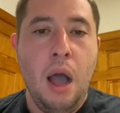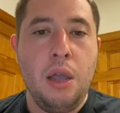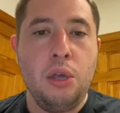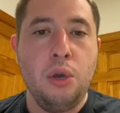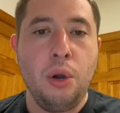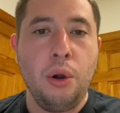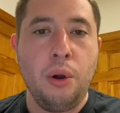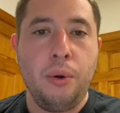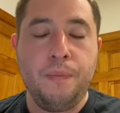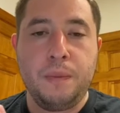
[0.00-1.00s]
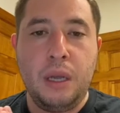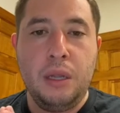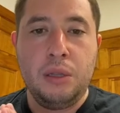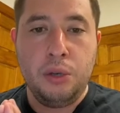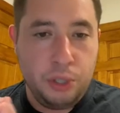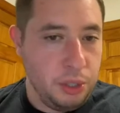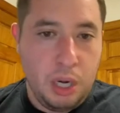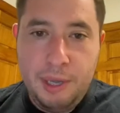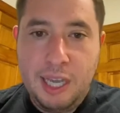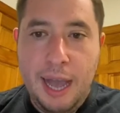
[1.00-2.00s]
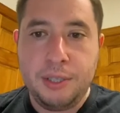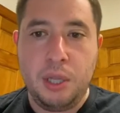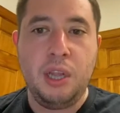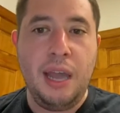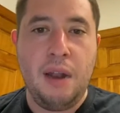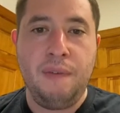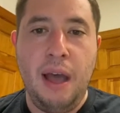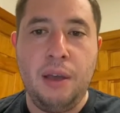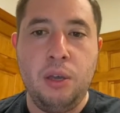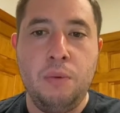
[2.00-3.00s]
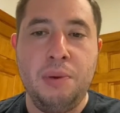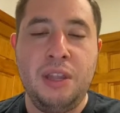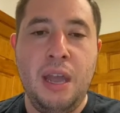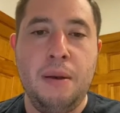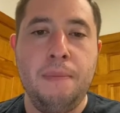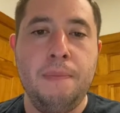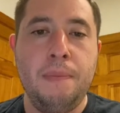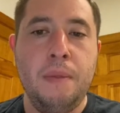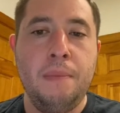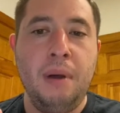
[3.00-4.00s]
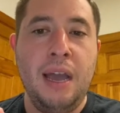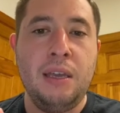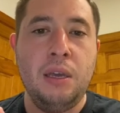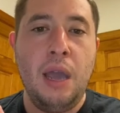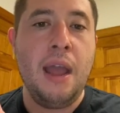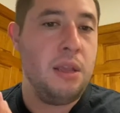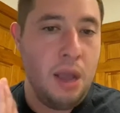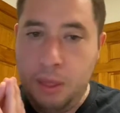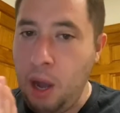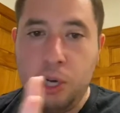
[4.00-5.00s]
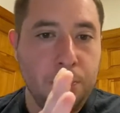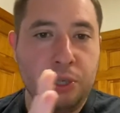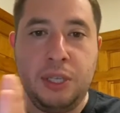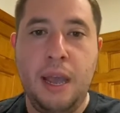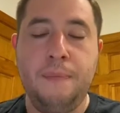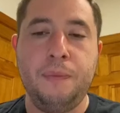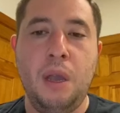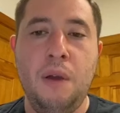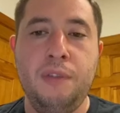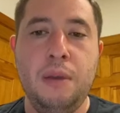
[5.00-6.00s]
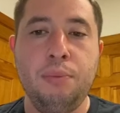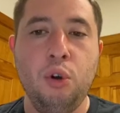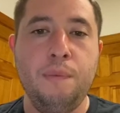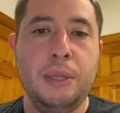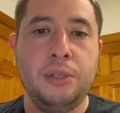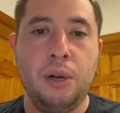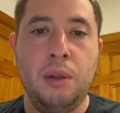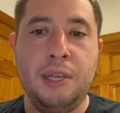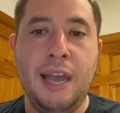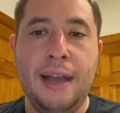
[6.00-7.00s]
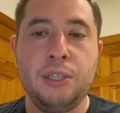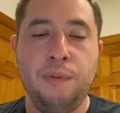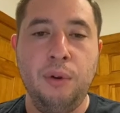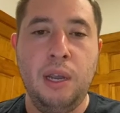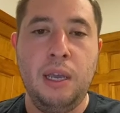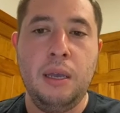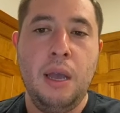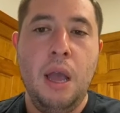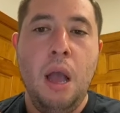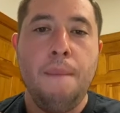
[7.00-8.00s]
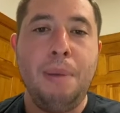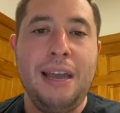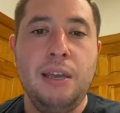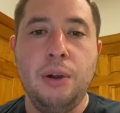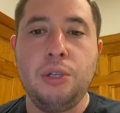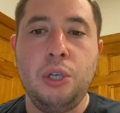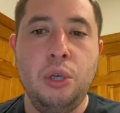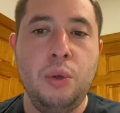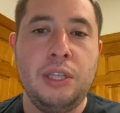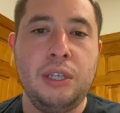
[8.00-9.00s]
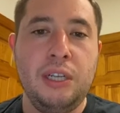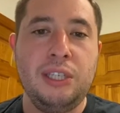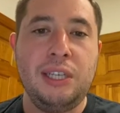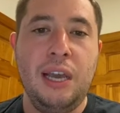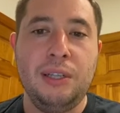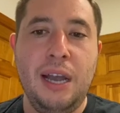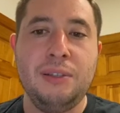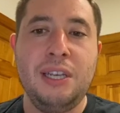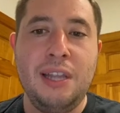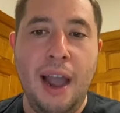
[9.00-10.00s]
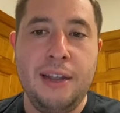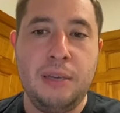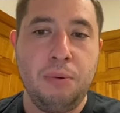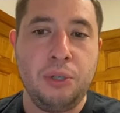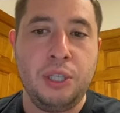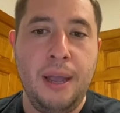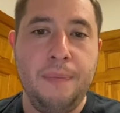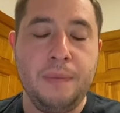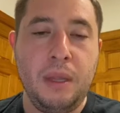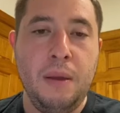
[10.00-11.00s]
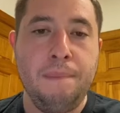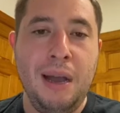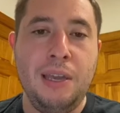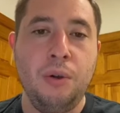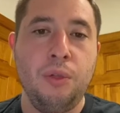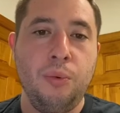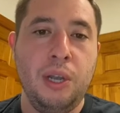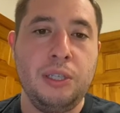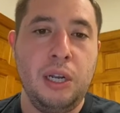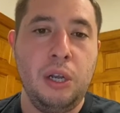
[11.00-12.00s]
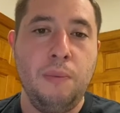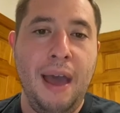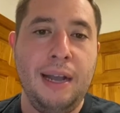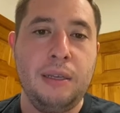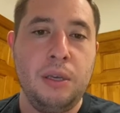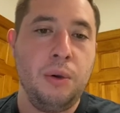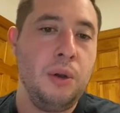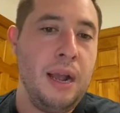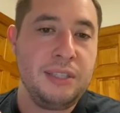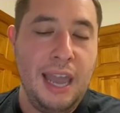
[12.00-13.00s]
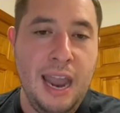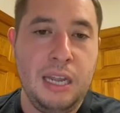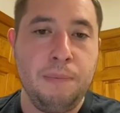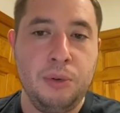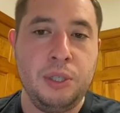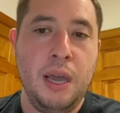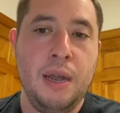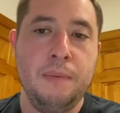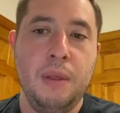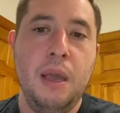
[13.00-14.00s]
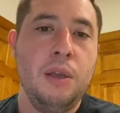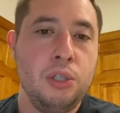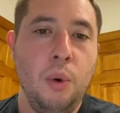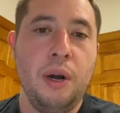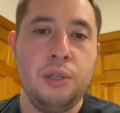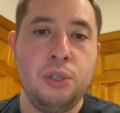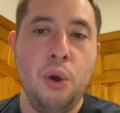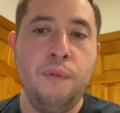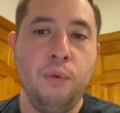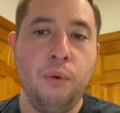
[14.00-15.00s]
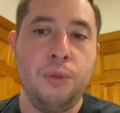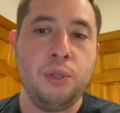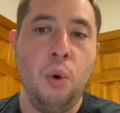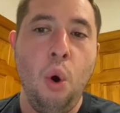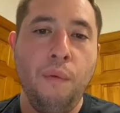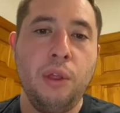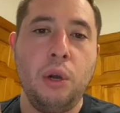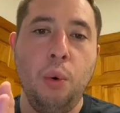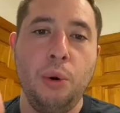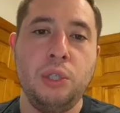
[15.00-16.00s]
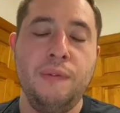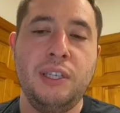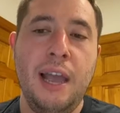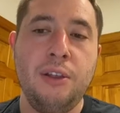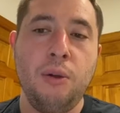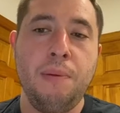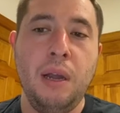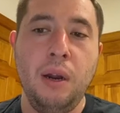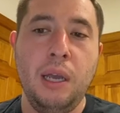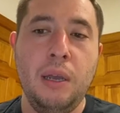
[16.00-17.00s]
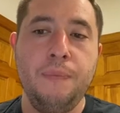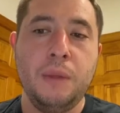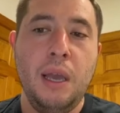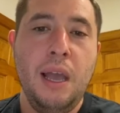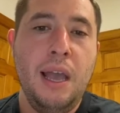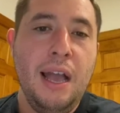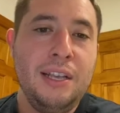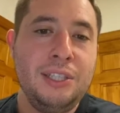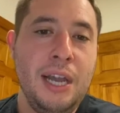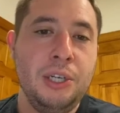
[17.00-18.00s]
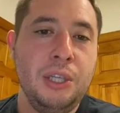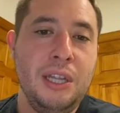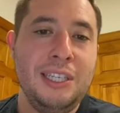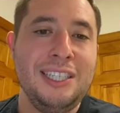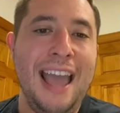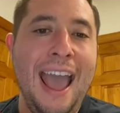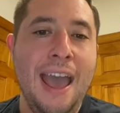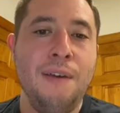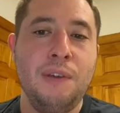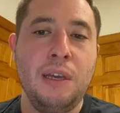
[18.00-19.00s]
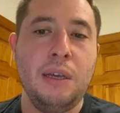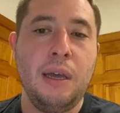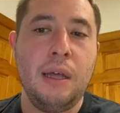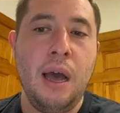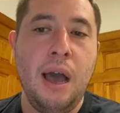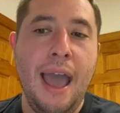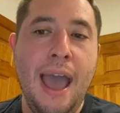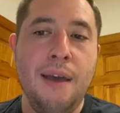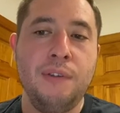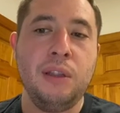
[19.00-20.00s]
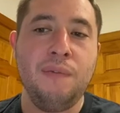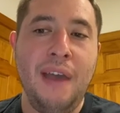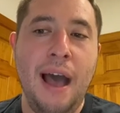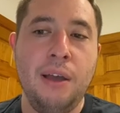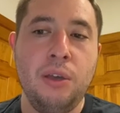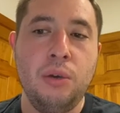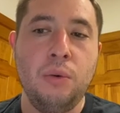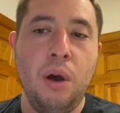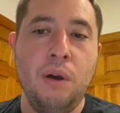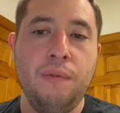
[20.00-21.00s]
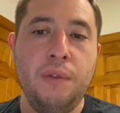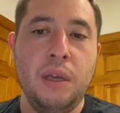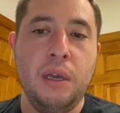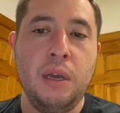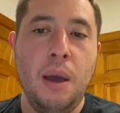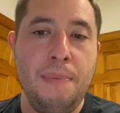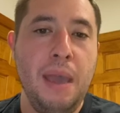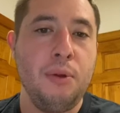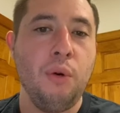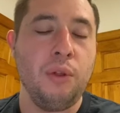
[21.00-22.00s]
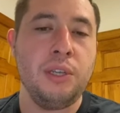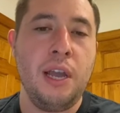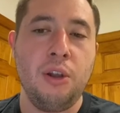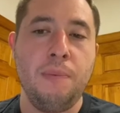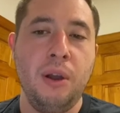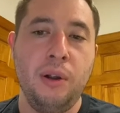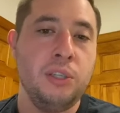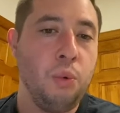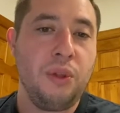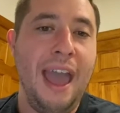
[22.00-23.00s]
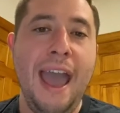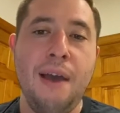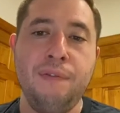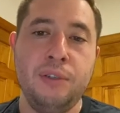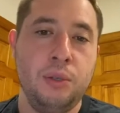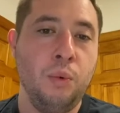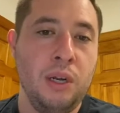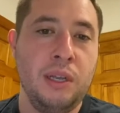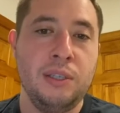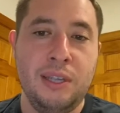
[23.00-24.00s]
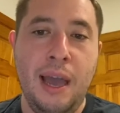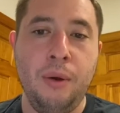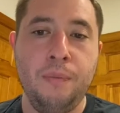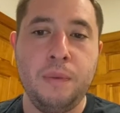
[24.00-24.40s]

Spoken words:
you're still going to be taxed on the land value, but then and the 100% of the improvements are going to be tax free. By year two, that's going to scale down to 90%. By year three, it's going to go down to 80%, so on and so forth. So over the course of a 10-year period, essentially this is having the value of the abatement over the 10-year period. It's worth half as to what it is now.